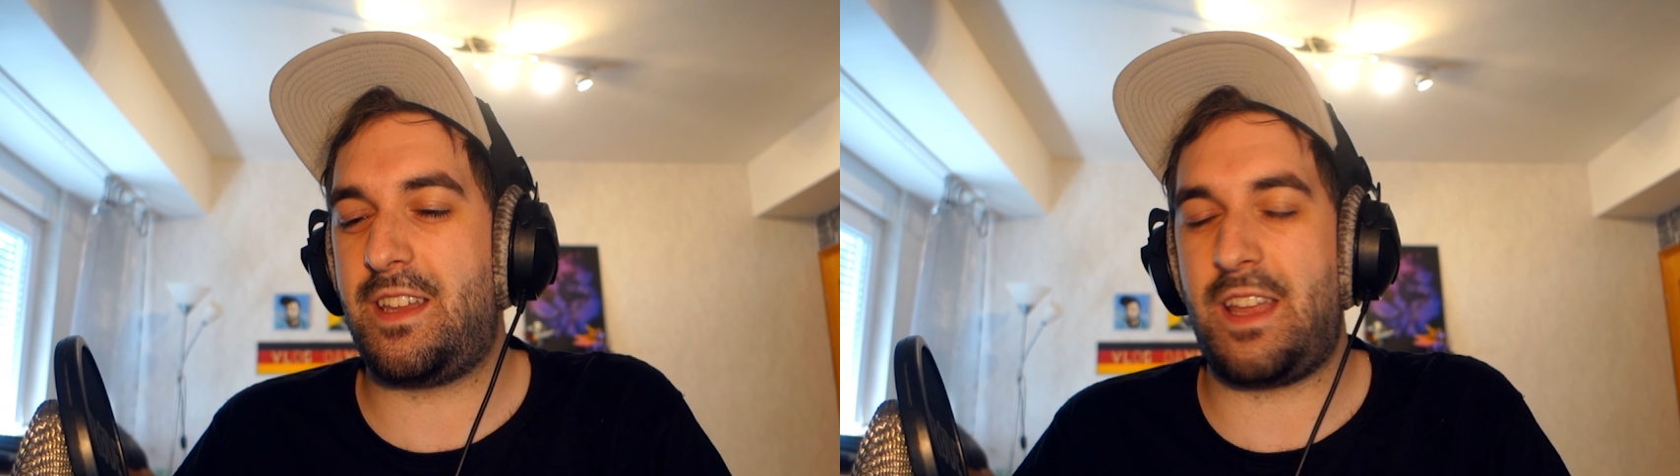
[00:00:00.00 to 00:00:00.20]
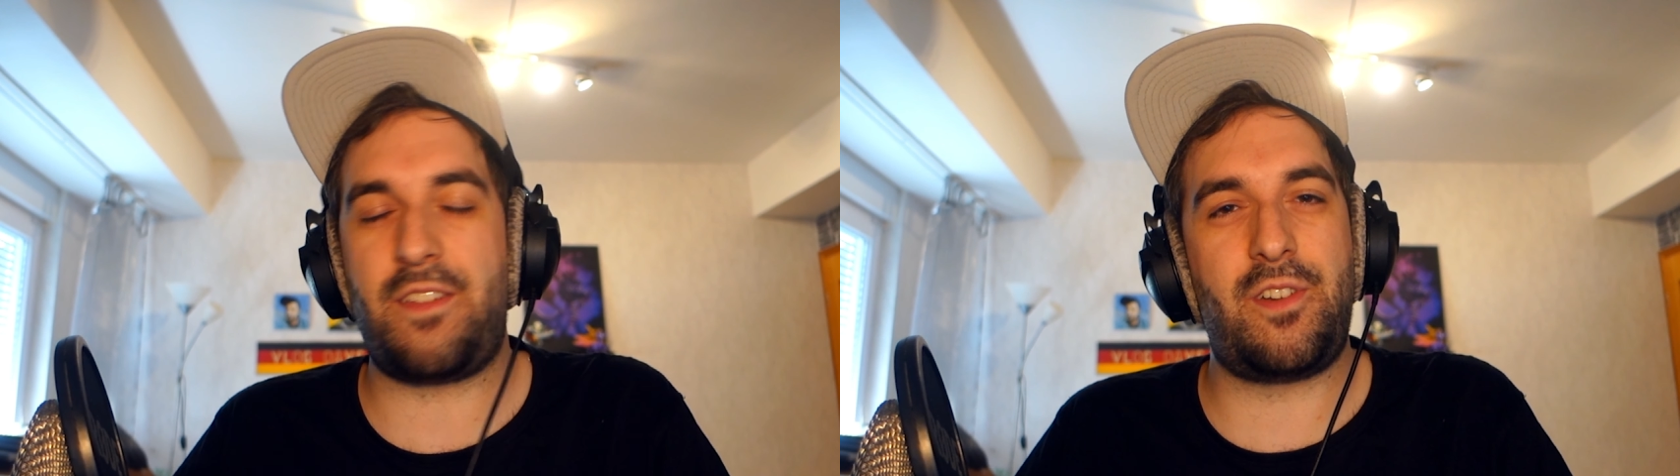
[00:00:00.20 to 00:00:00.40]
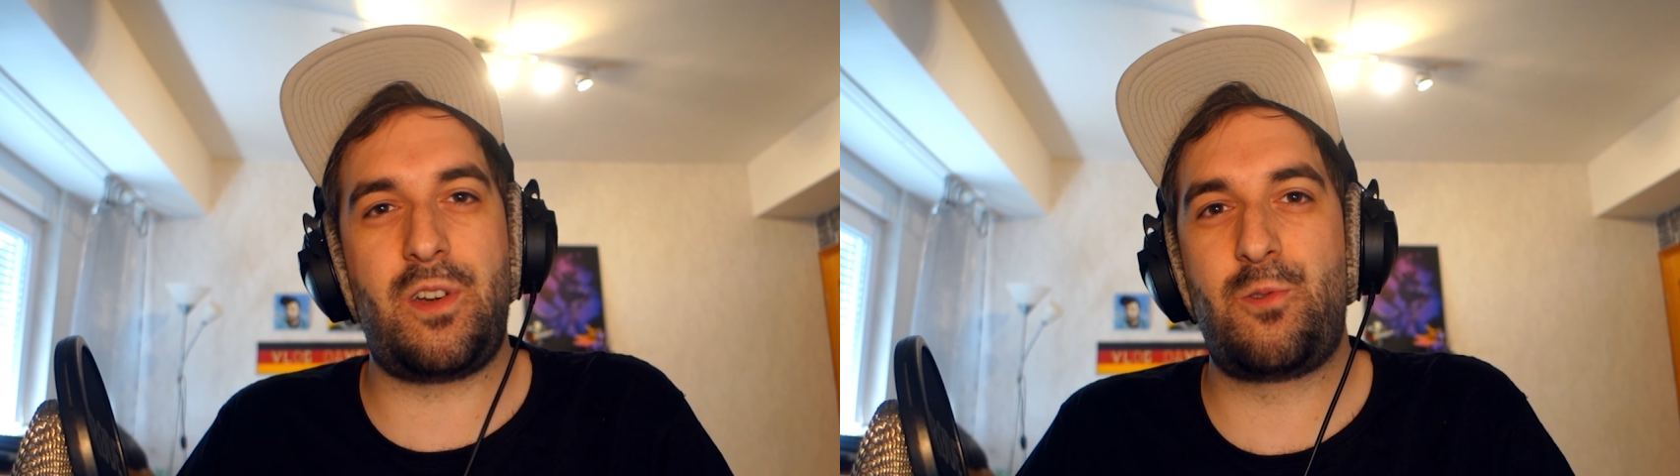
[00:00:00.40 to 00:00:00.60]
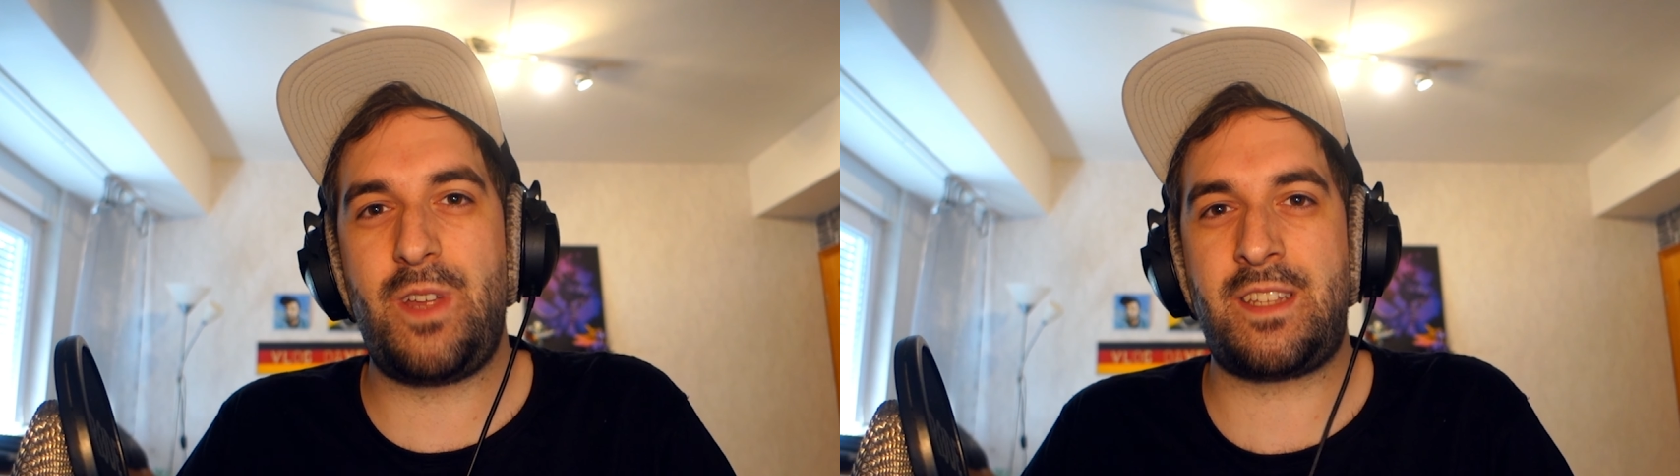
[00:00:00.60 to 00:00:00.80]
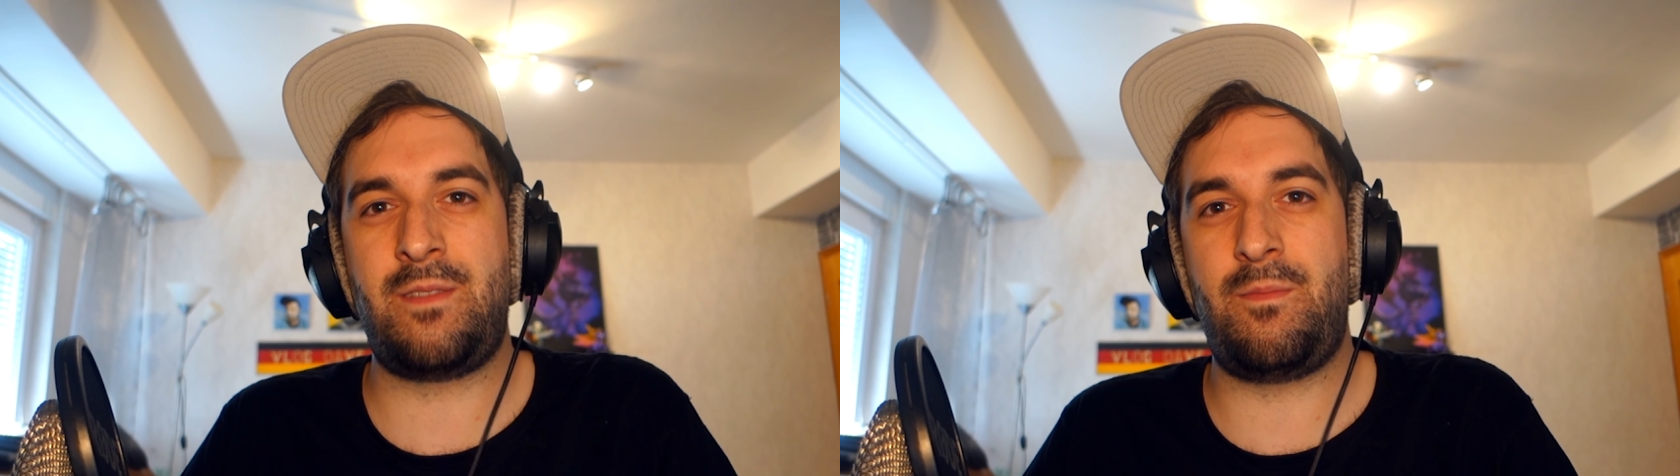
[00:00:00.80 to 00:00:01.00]
another
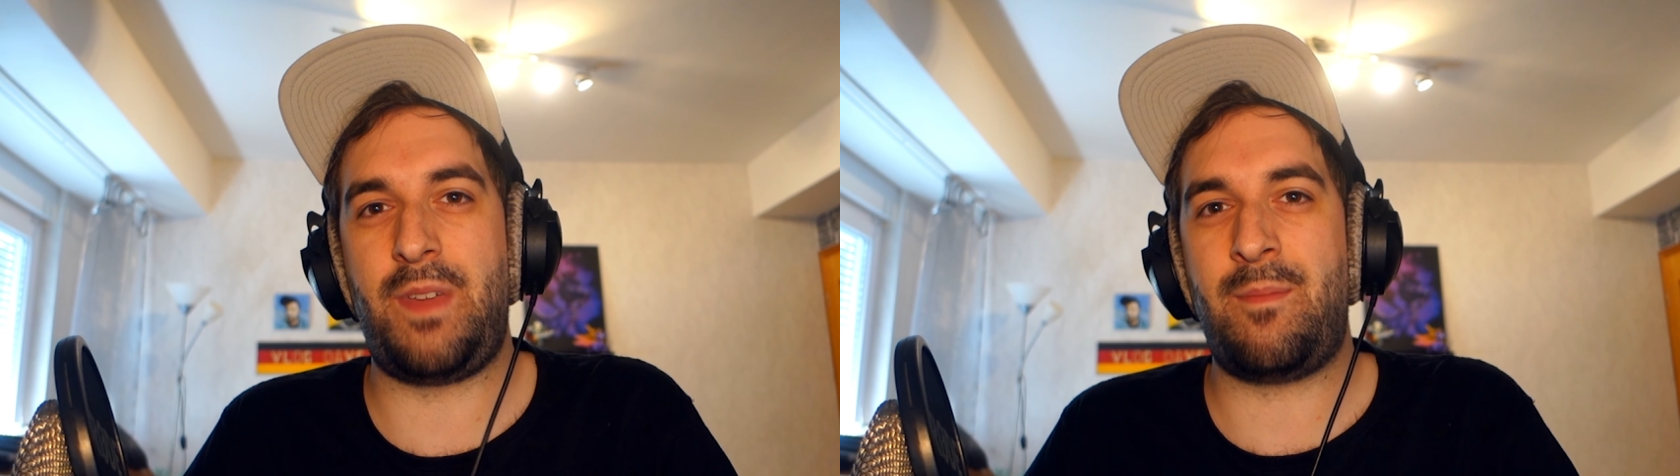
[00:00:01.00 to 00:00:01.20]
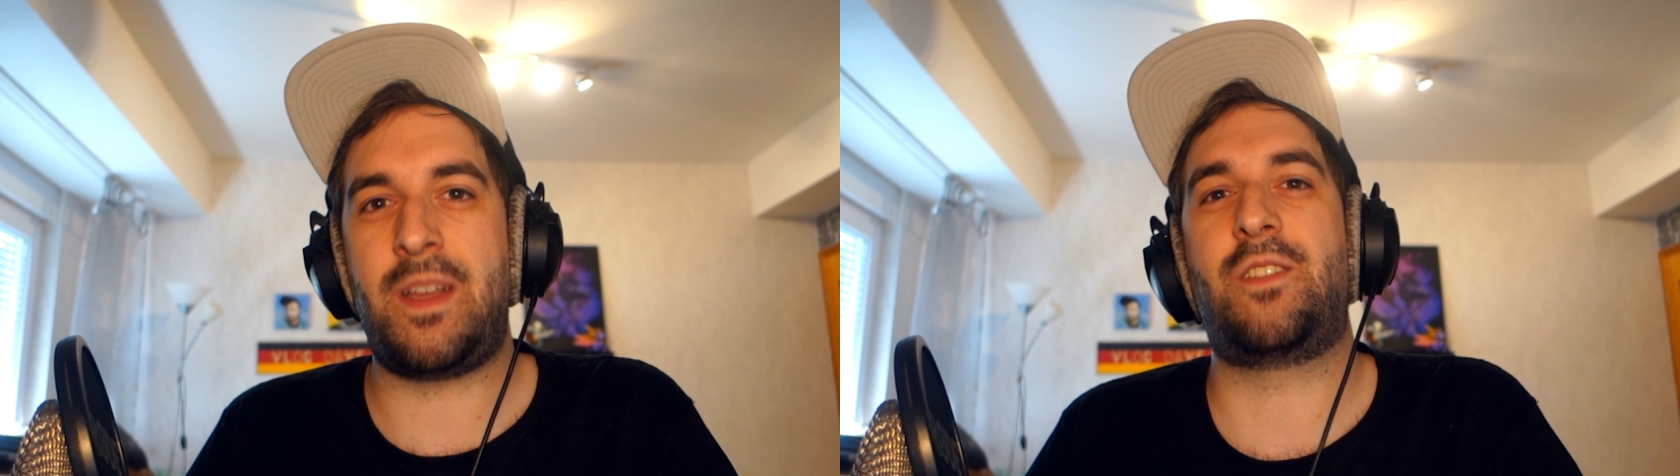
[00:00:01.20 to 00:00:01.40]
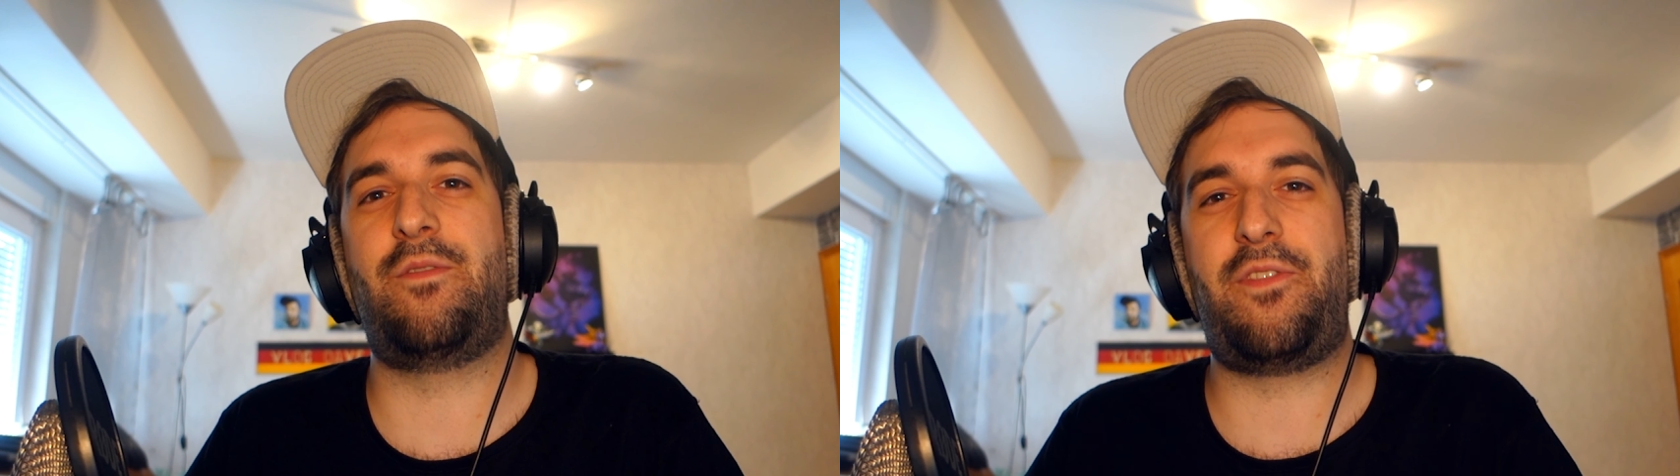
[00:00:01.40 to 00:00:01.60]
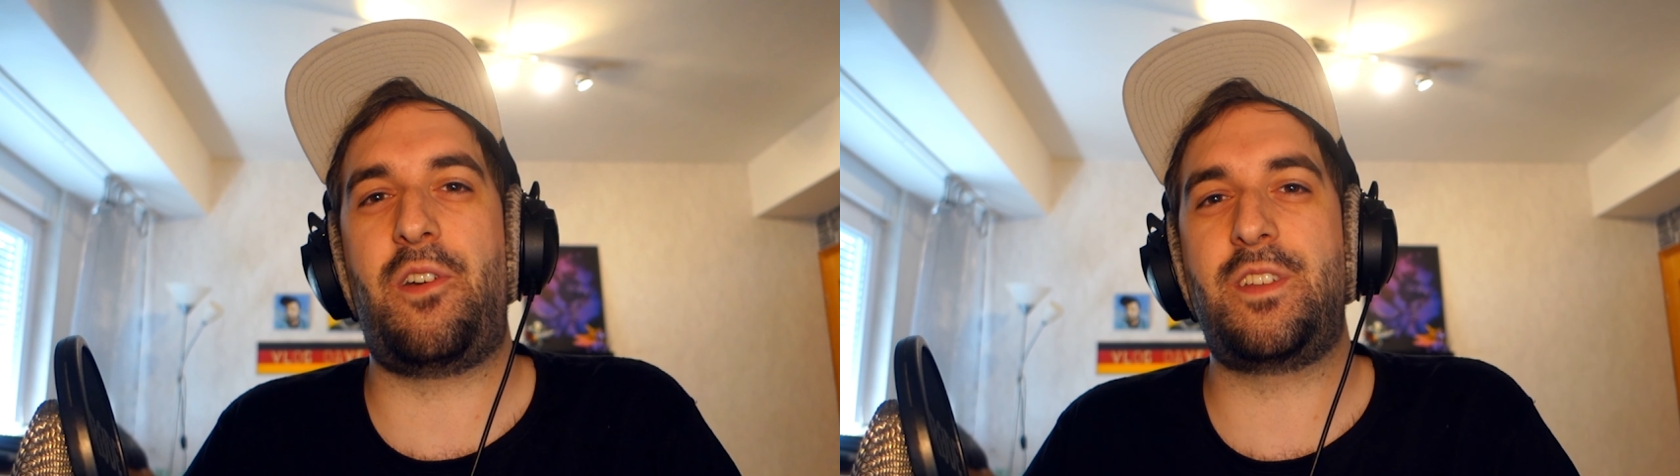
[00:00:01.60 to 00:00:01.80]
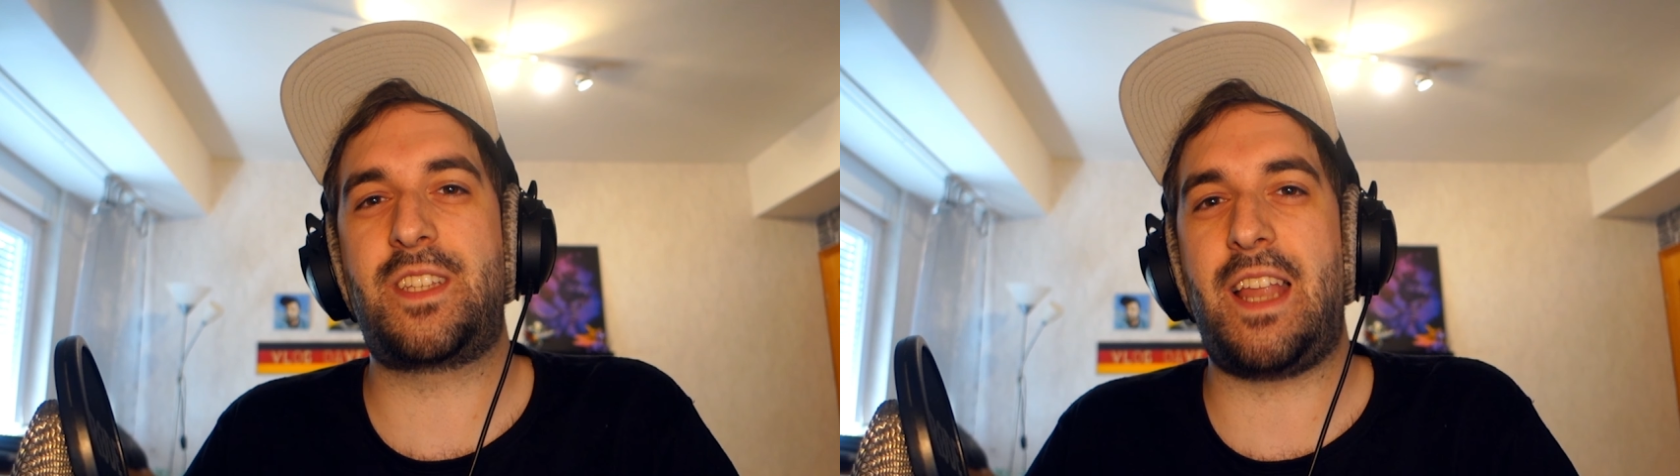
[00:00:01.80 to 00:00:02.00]
reason being mentioned
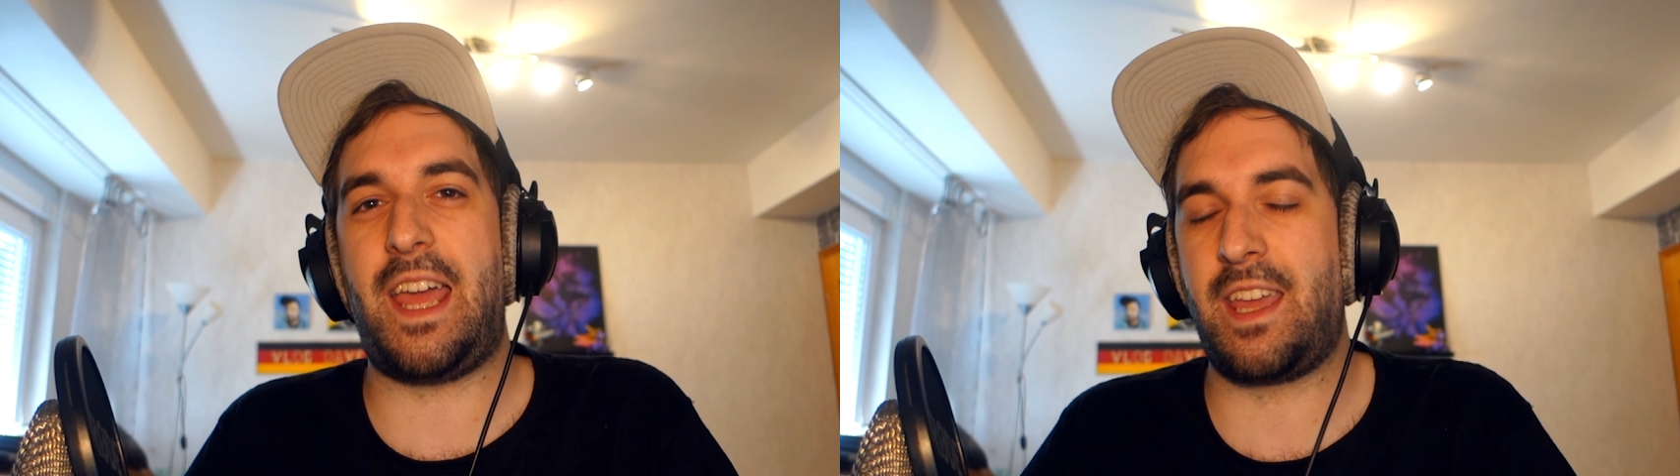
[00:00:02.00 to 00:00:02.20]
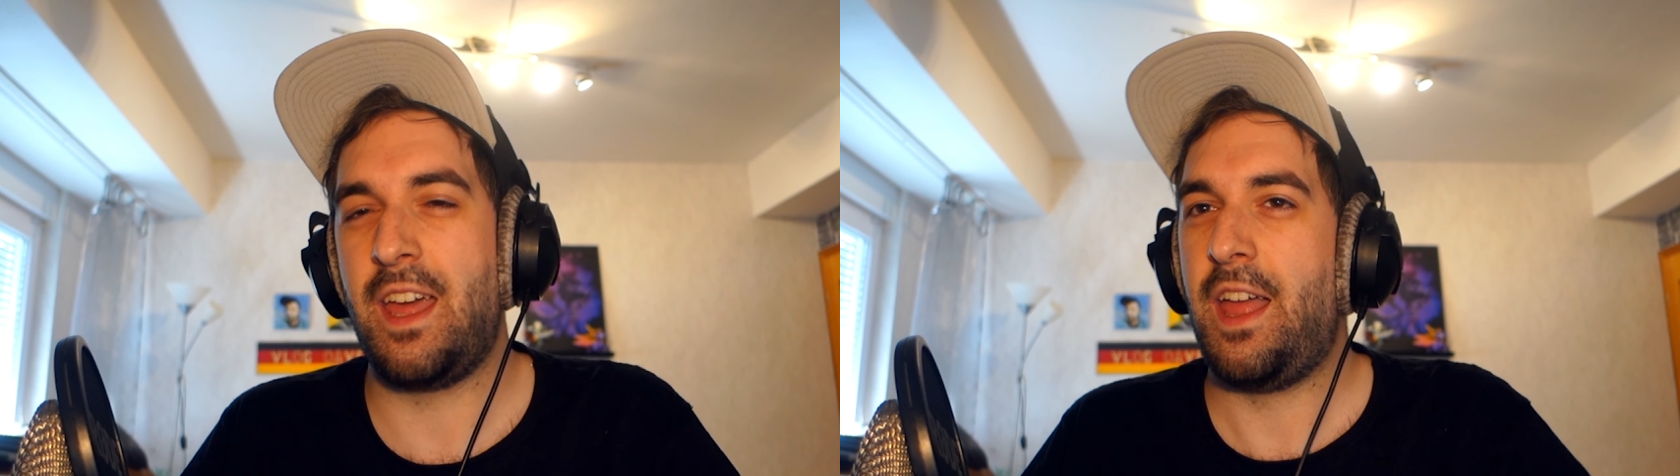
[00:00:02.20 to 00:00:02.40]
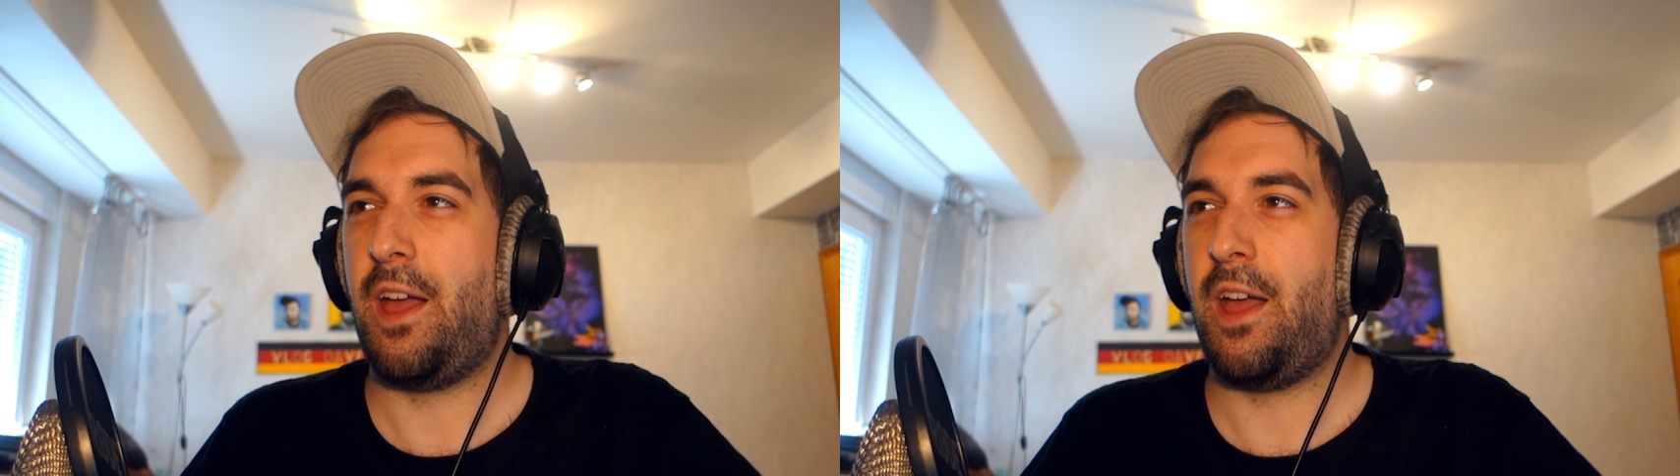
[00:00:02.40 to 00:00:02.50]
first, like,